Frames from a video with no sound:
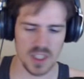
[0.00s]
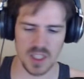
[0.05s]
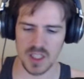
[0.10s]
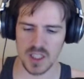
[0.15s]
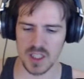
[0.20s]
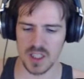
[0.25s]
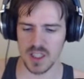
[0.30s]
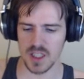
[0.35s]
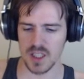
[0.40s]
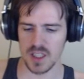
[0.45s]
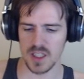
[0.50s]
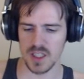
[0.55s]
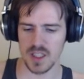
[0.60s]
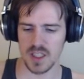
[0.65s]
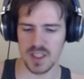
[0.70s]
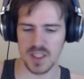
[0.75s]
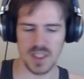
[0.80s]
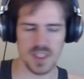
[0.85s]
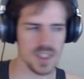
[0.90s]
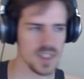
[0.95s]

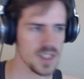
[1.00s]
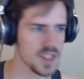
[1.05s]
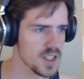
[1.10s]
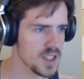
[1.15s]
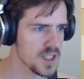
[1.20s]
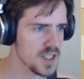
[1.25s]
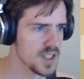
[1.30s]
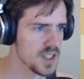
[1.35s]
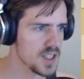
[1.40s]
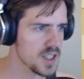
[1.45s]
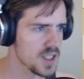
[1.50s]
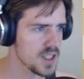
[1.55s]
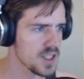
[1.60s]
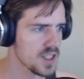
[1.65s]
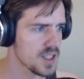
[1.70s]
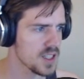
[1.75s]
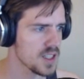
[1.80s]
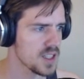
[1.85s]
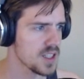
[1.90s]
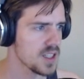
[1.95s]

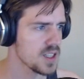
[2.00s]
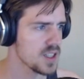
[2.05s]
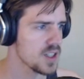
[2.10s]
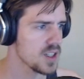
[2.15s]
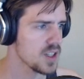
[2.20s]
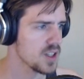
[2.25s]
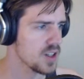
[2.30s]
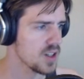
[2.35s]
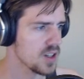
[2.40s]
(silence)